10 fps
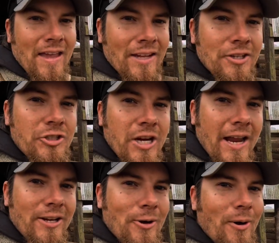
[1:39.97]
the end of
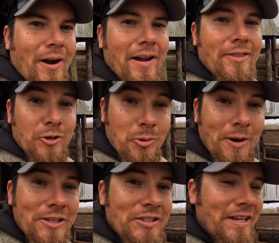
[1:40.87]
January, the
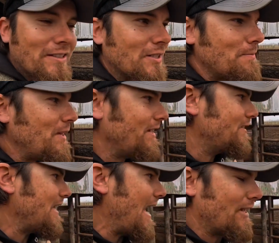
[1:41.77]
26th to be
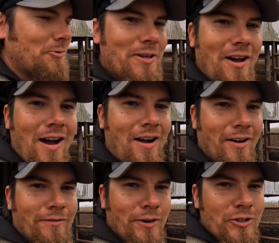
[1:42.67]
exact, we got
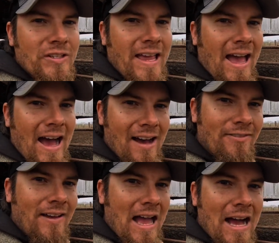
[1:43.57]
our first
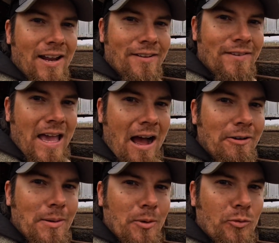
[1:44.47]
calf out of cow
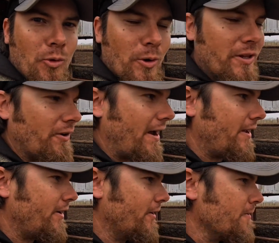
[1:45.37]
number 40
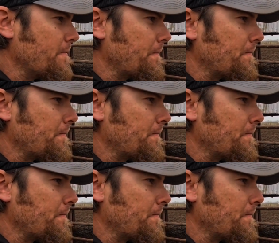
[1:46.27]
right here,